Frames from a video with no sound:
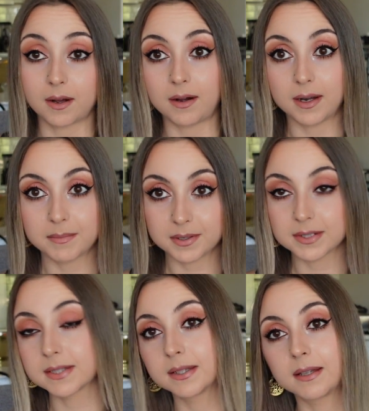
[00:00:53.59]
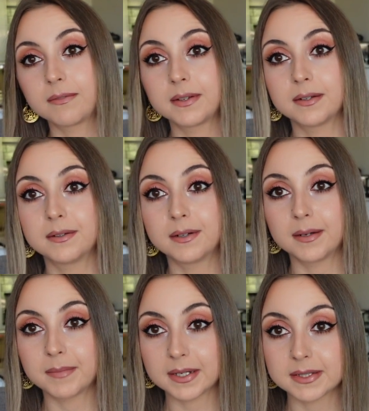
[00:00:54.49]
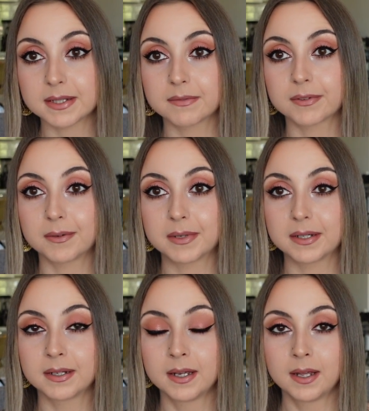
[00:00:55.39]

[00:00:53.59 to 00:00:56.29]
I personally feel amazing from it.